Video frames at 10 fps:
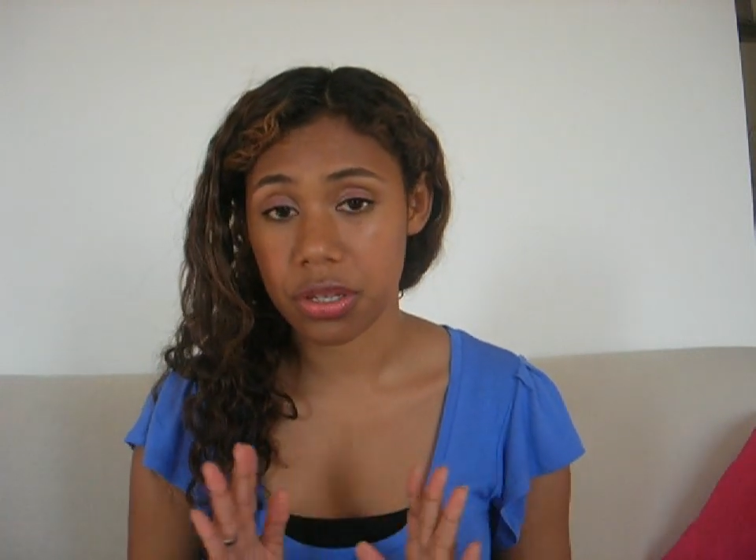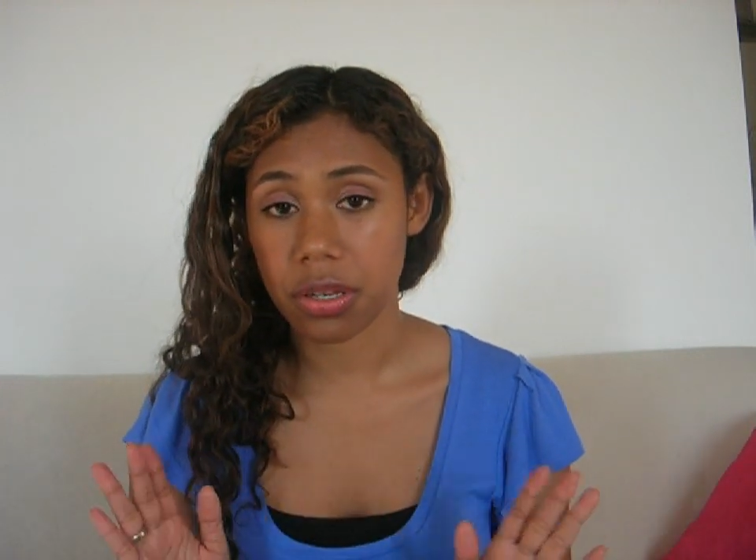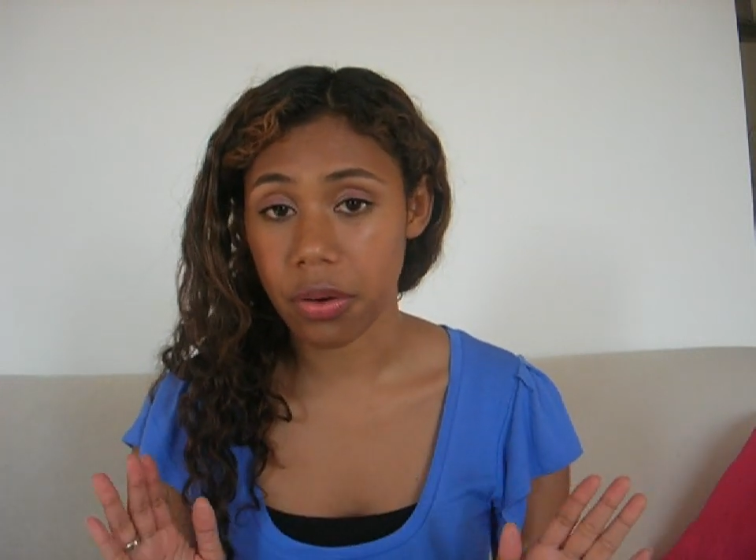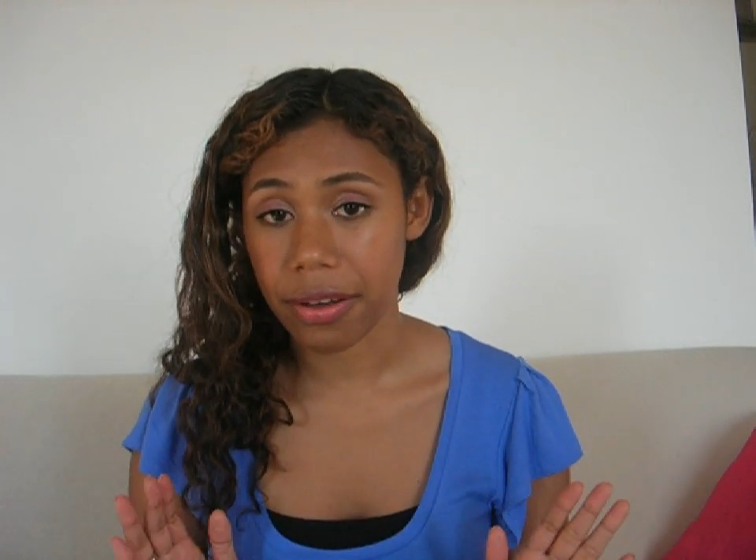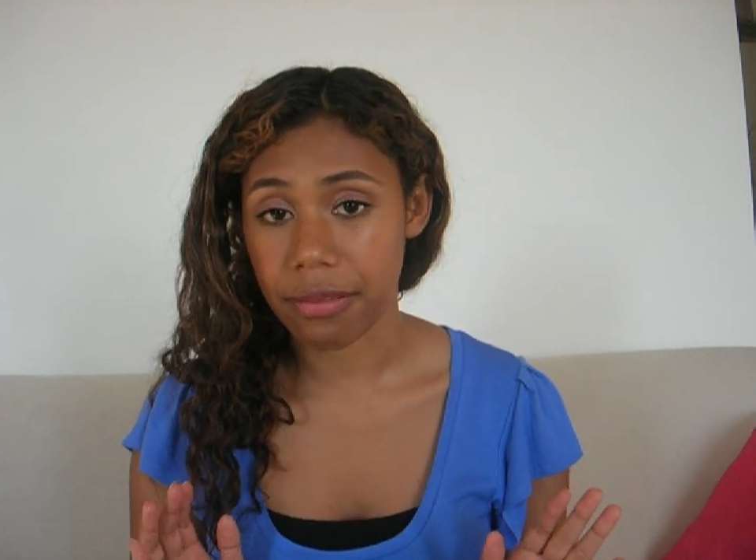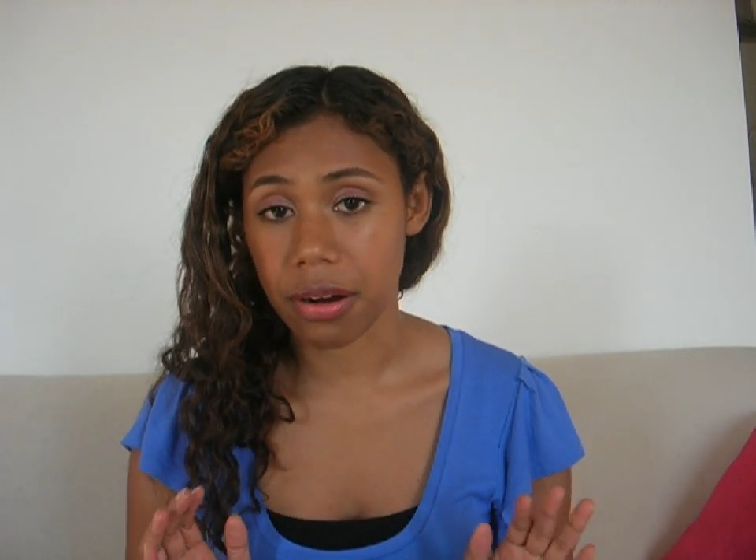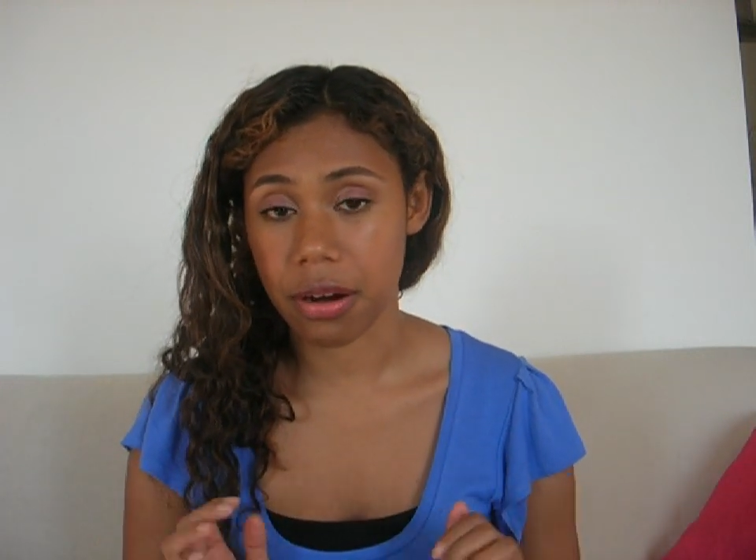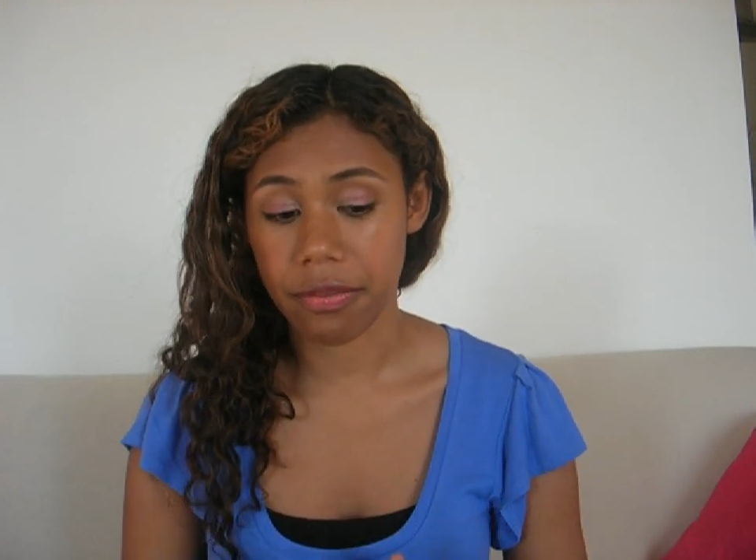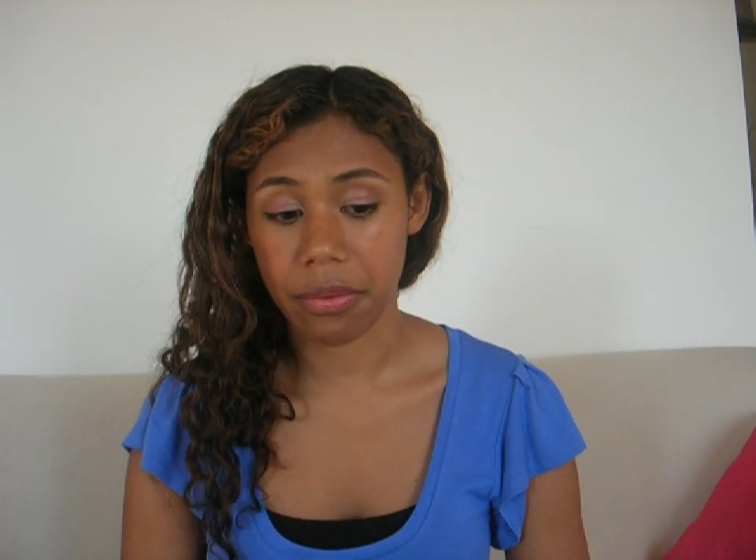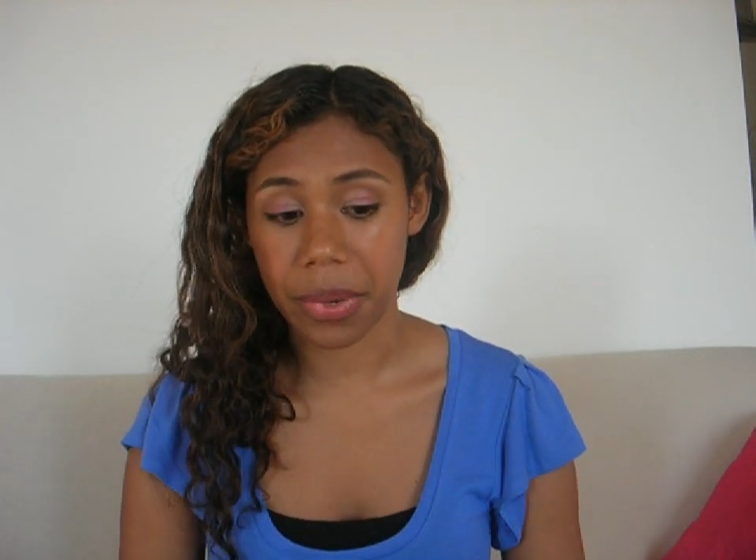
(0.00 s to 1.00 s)

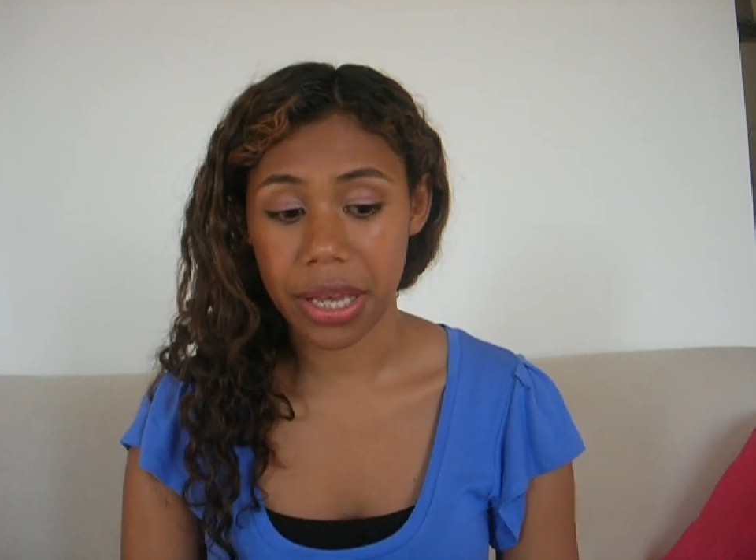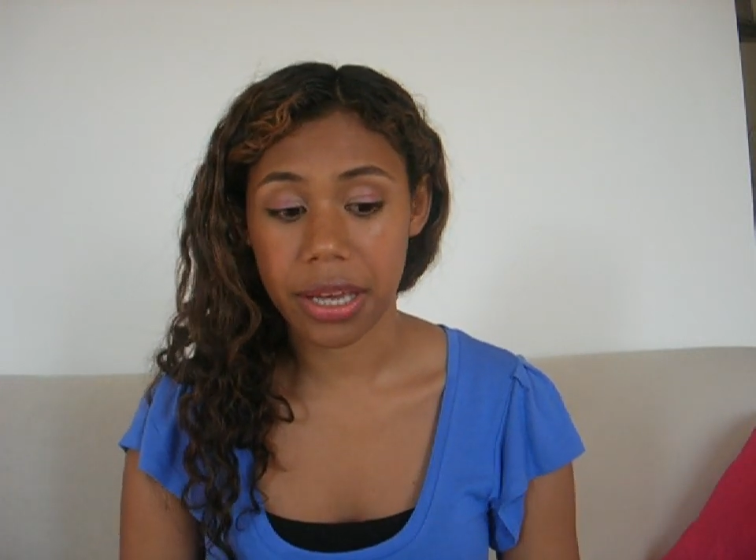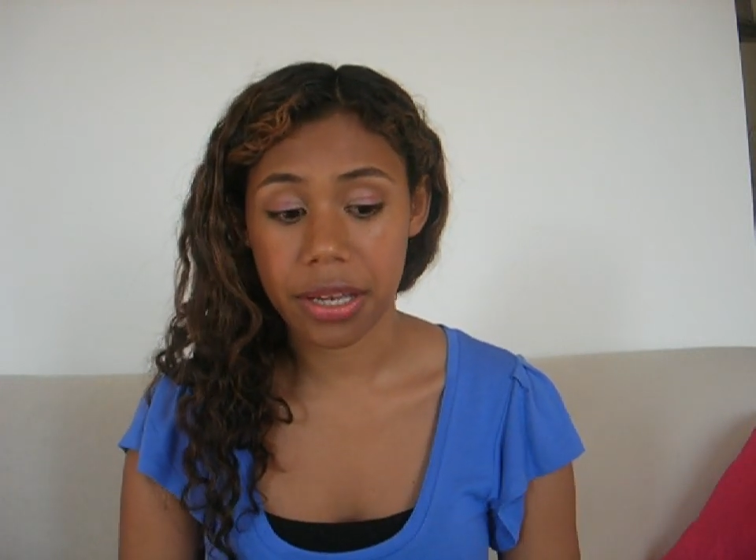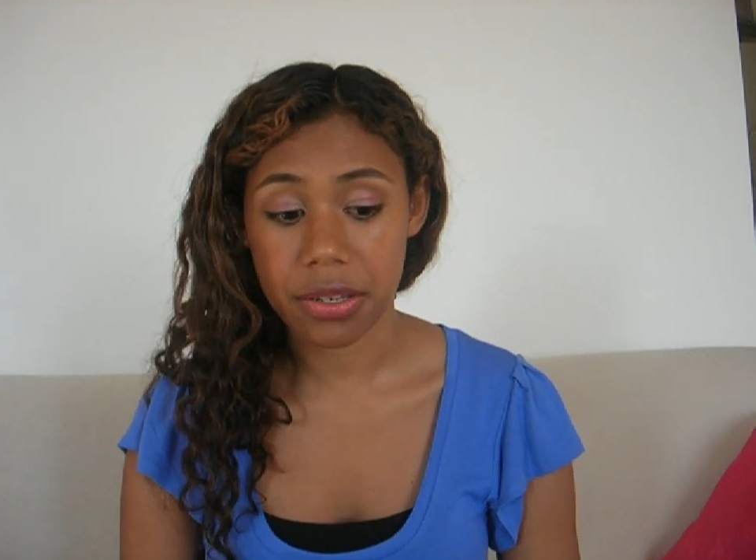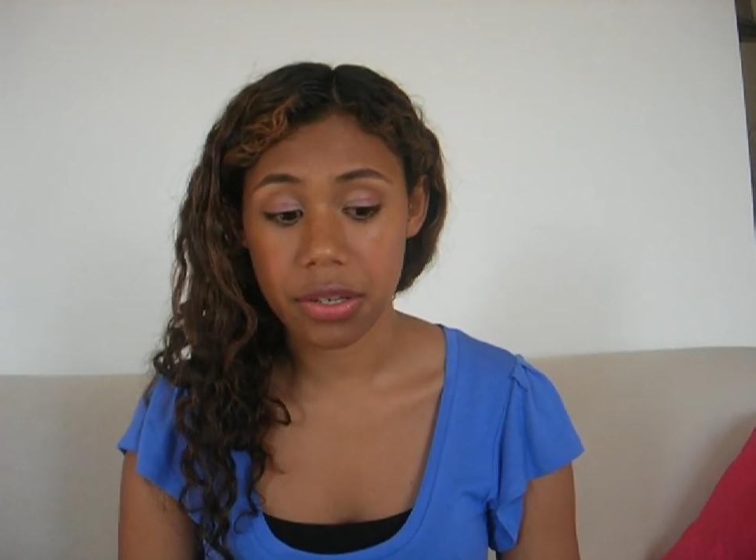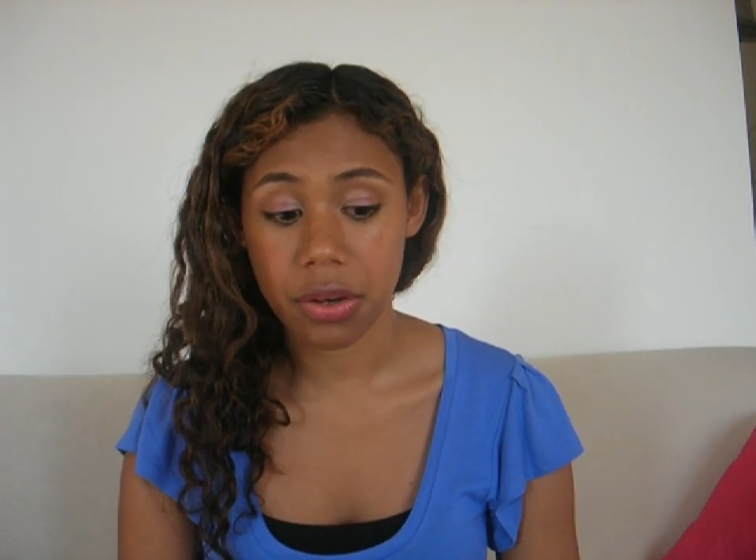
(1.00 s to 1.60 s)
whatsoever for my hair.